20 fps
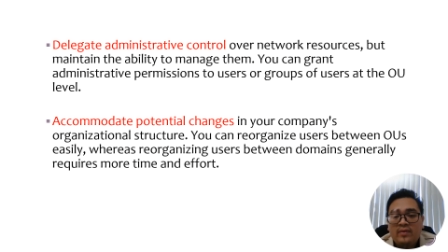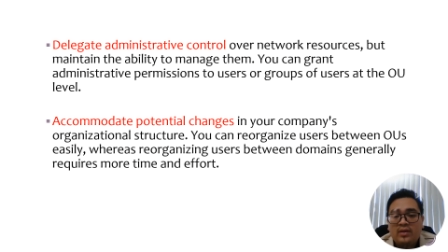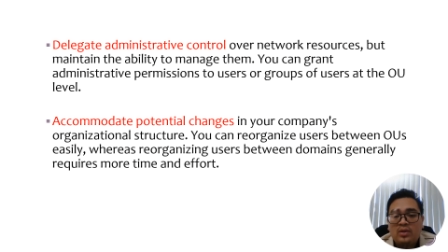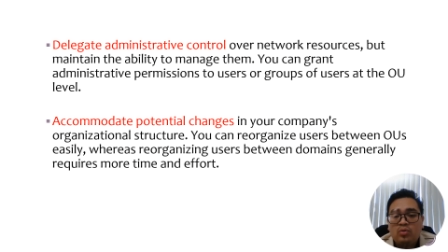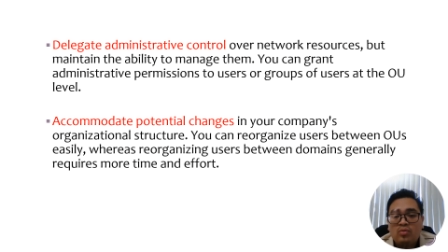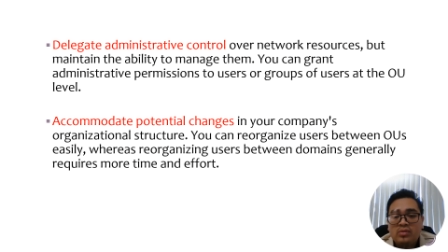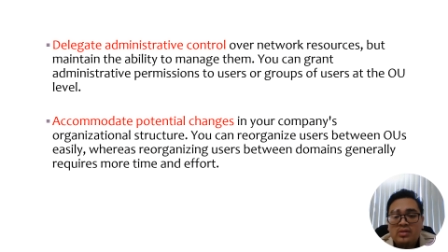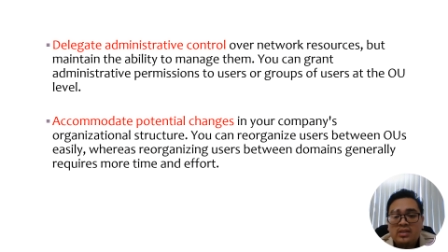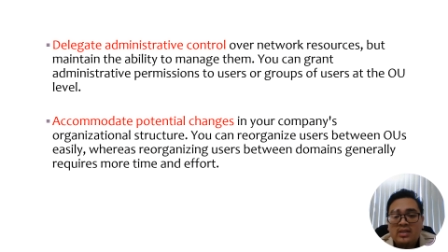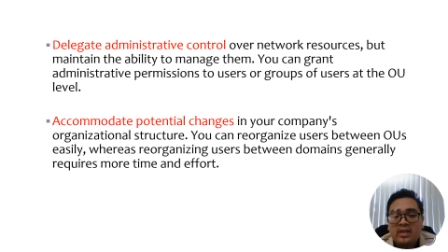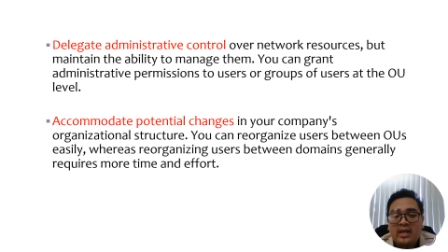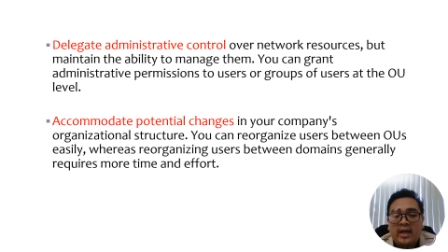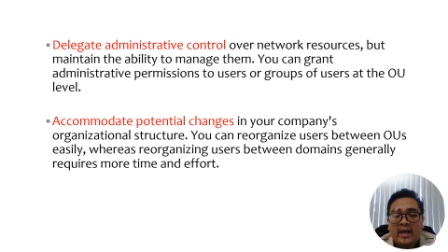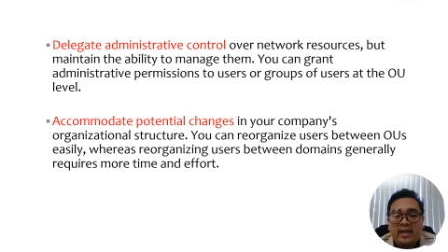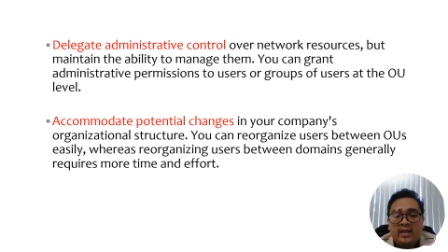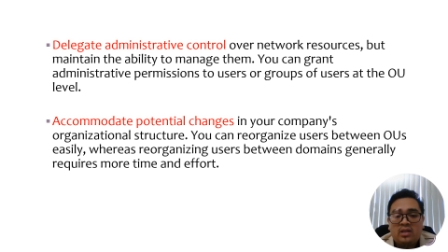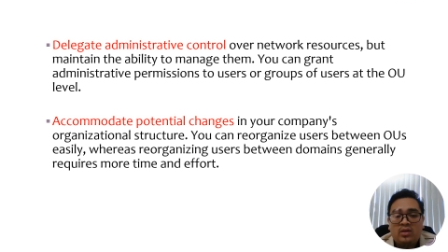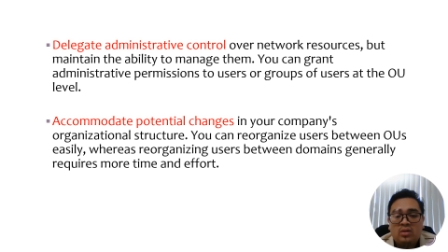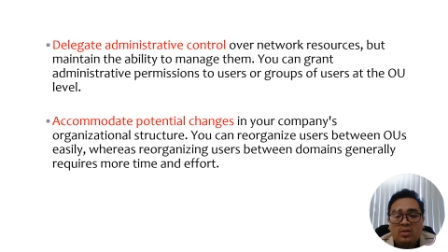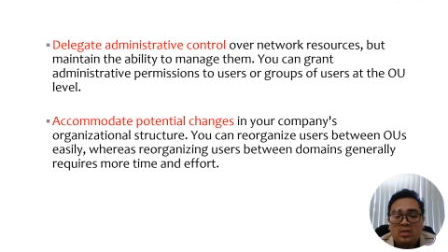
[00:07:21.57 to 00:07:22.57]
a user
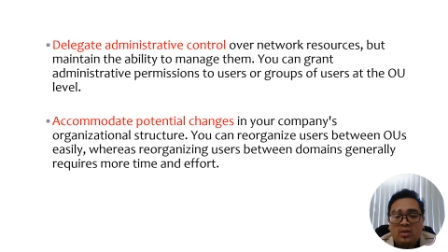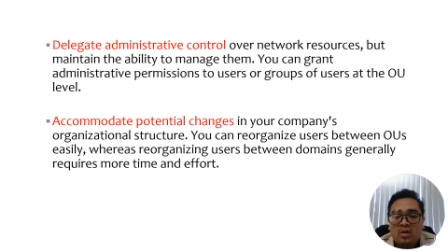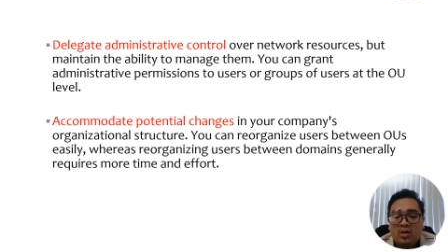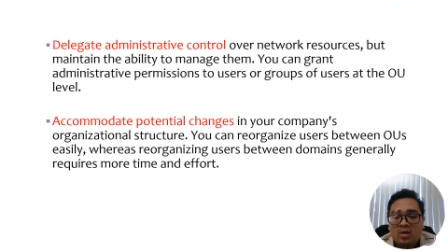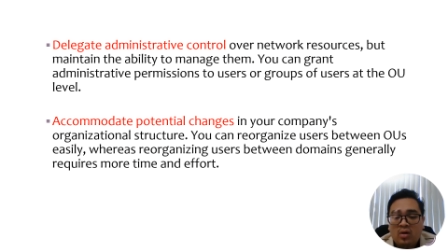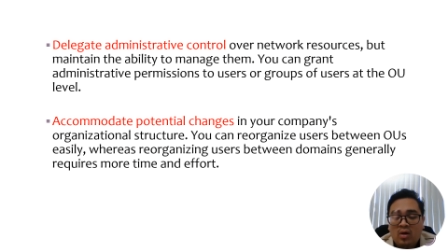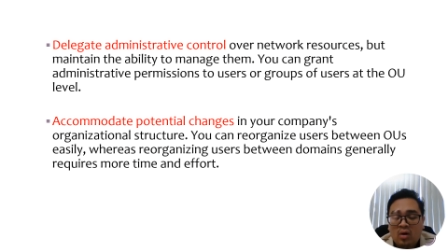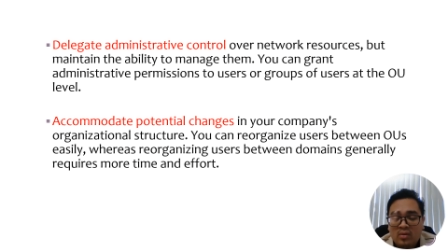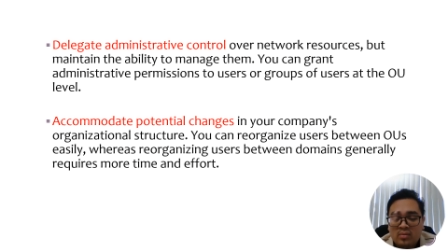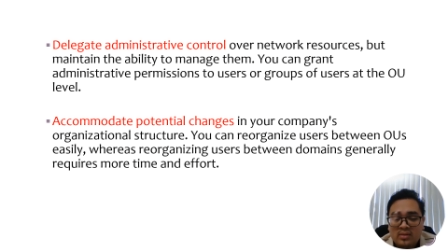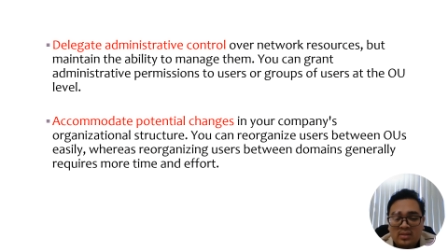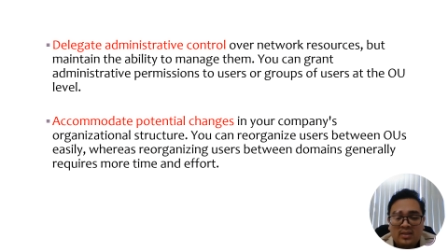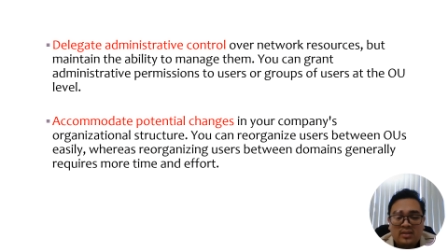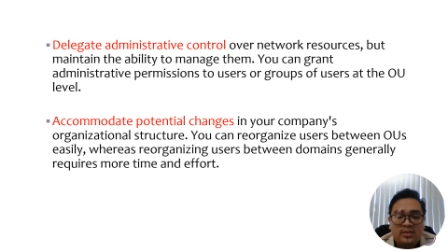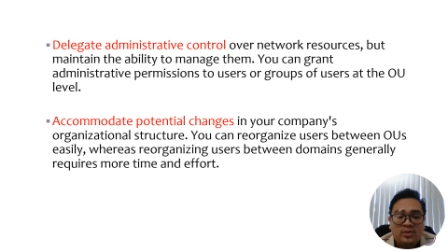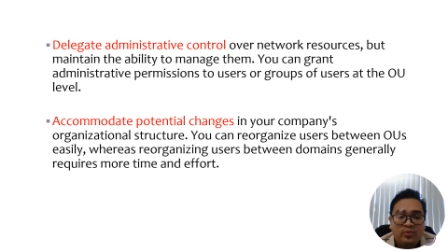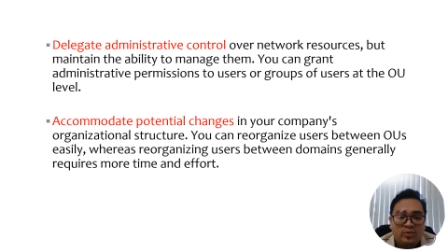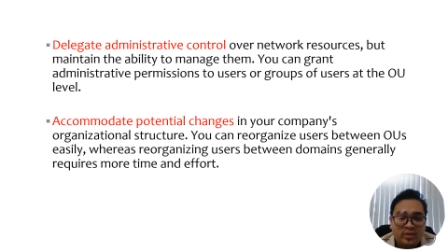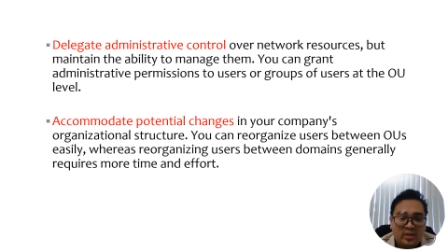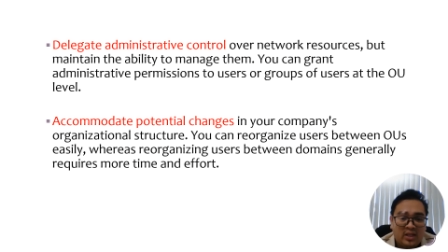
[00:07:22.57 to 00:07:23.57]
at the
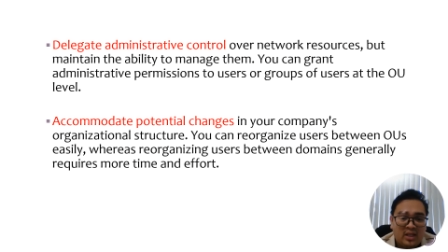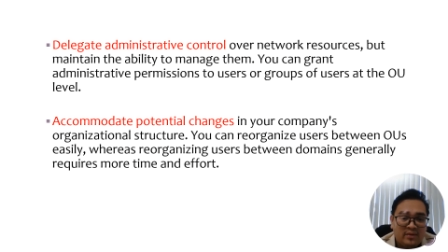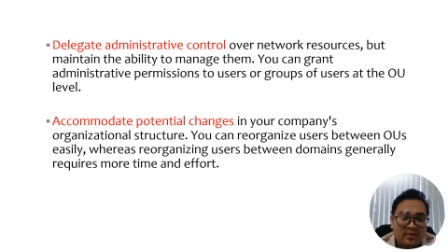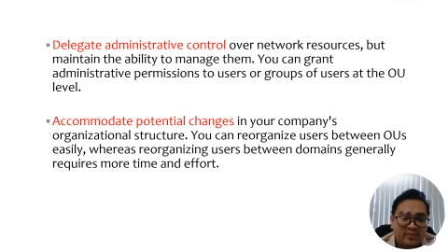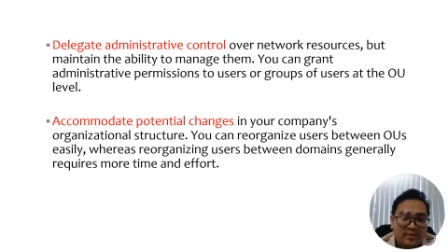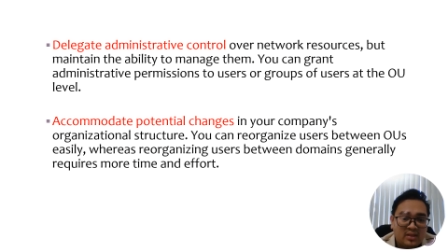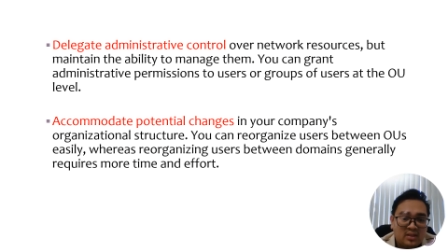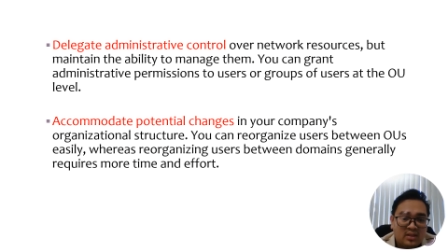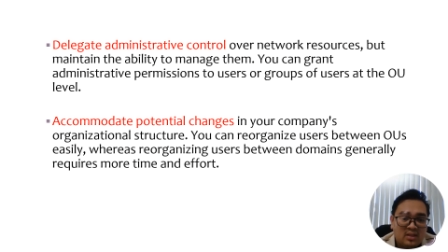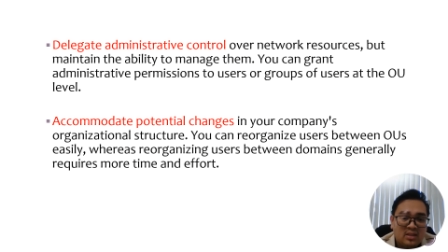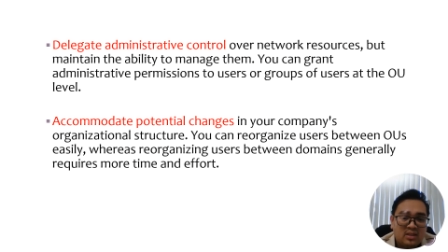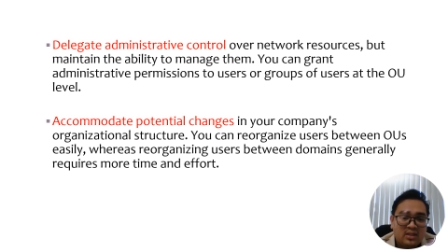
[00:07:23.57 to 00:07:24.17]
organization unit level,